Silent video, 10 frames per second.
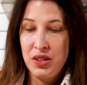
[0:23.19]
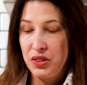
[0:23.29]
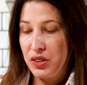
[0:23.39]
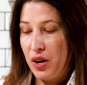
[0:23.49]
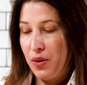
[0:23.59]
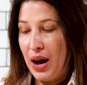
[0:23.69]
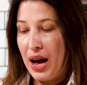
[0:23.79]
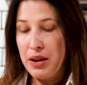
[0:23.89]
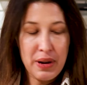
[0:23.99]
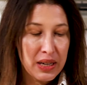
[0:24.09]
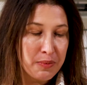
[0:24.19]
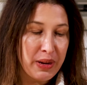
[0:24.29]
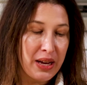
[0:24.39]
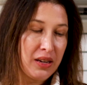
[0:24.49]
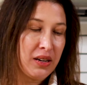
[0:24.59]
so I
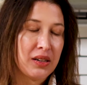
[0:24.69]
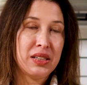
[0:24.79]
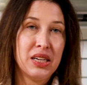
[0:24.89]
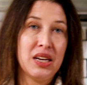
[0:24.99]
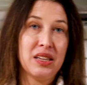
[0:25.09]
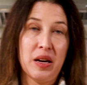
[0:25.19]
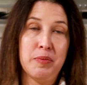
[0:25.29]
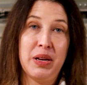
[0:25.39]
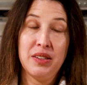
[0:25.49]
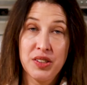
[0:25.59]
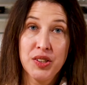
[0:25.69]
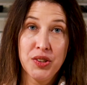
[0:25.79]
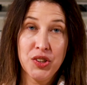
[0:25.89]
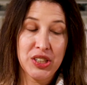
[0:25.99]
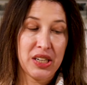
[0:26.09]
recommend cleaning them in a
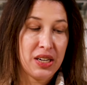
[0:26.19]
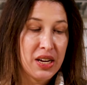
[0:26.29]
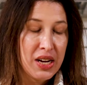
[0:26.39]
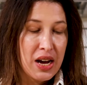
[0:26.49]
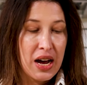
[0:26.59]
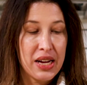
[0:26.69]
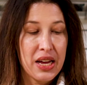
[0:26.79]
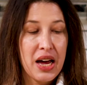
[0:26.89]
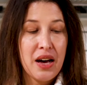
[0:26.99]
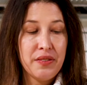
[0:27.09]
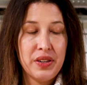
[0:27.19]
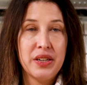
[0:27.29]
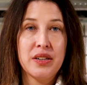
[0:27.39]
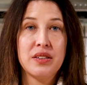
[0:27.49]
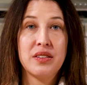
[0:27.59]
solution. I have
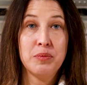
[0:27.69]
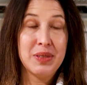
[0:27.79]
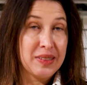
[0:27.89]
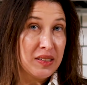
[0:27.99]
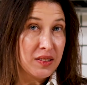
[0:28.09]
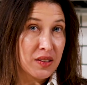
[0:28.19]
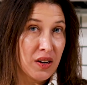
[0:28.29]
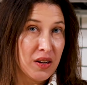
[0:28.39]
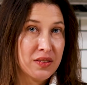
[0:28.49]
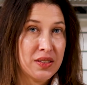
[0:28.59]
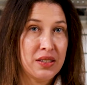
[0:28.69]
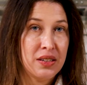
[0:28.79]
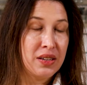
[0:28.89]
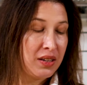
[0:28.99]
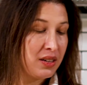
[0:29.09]
here some sea salt,
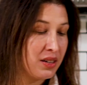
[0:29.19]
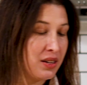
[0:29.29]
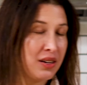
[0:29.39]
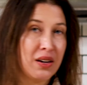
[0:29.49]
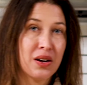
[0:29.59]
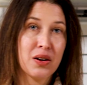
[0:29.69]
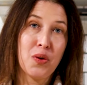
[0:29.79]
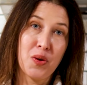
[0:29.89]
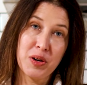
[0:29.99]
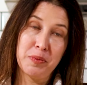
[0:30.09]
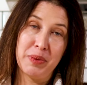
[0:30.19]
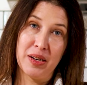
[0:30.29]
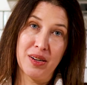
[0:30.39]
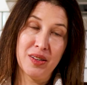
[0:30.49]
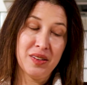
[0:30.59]

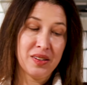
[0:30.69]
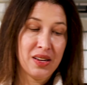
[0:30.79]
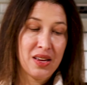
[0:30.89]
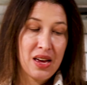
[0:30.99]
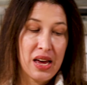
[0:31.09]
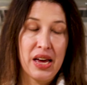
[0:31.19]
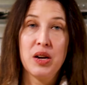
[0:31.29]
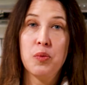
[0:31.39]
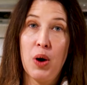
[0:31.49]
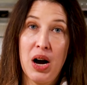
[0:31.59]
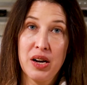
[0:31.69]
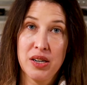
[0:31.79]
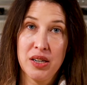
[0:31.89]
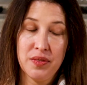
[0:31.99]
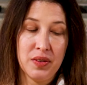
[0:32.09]
cornmeal, and
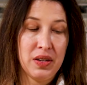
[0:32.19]
water.